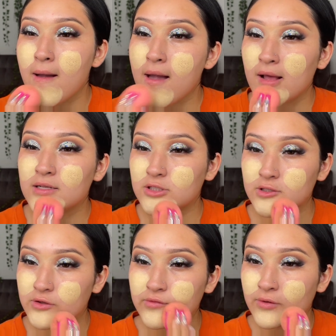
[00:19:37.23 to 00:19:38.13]

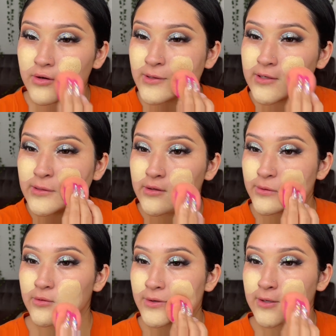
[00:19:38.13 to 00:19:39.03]
it's fine,
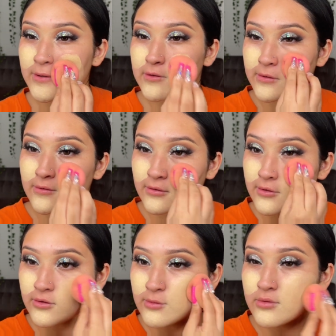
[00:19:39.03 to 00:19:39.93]
right? Oh
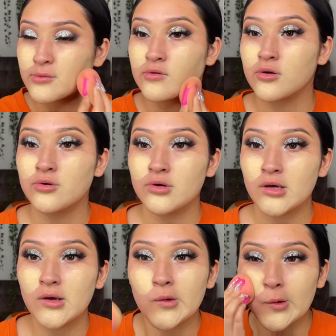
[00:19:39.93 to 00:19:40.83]
no,
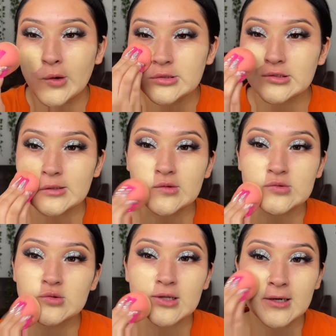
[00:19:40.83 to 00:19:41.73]
it's a little
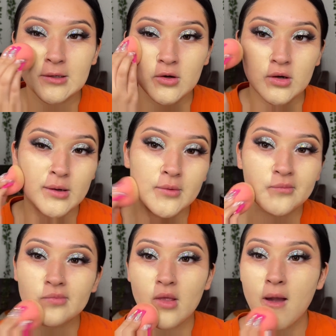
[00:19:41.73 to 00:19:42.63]
too light. Okay,
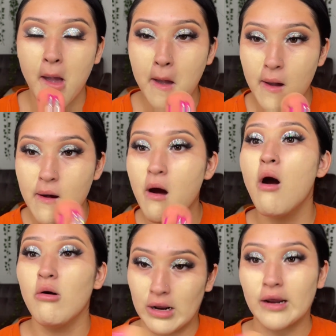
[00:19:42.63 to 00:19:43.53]

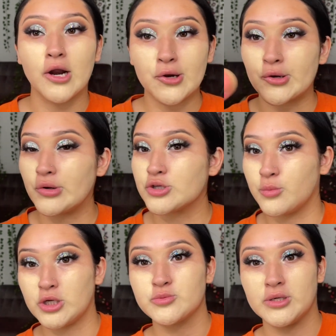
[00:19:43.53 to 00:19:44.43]
now you're doing too
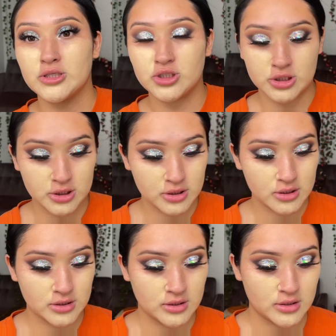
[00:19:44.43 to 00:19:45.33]
much, bitch.
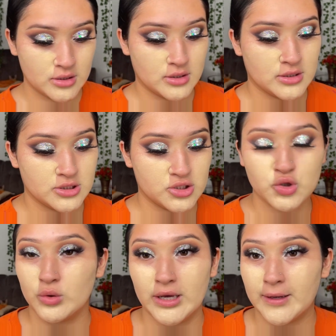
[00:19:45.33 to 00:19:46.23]
It's
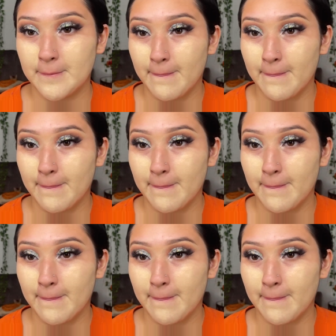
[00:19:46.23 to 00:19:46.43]
too light.